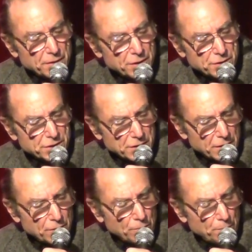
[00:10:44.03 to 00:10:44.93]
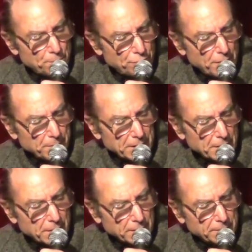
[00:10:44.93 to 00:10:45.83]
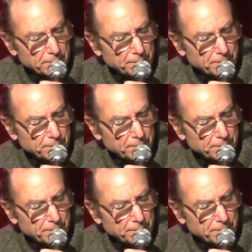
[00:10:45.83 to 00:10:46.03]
the slow promenade.